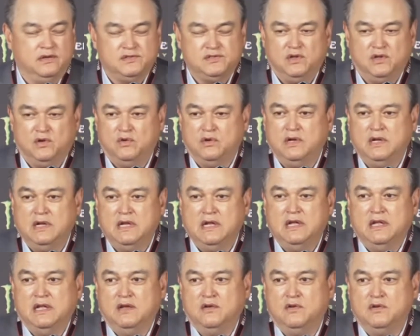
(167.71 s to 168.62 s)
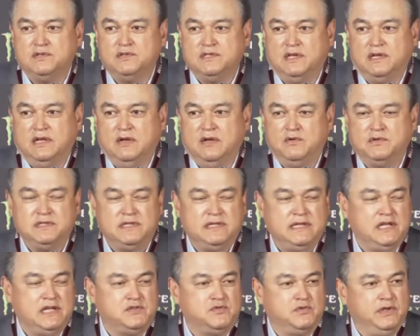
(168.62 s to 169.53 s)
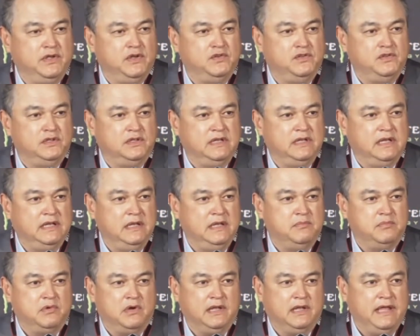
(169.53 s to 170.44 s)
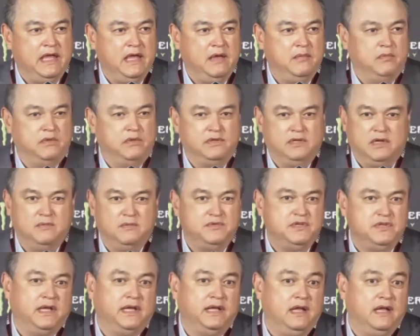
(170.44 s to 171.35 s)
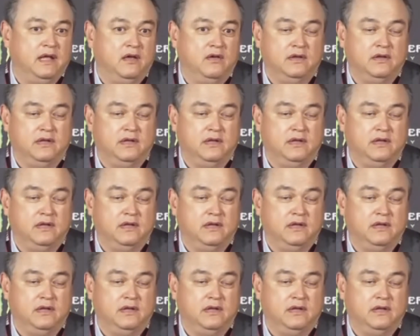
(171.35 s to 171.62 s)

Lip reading: So it was a nice reunion, and he brought Campbell to come check it out.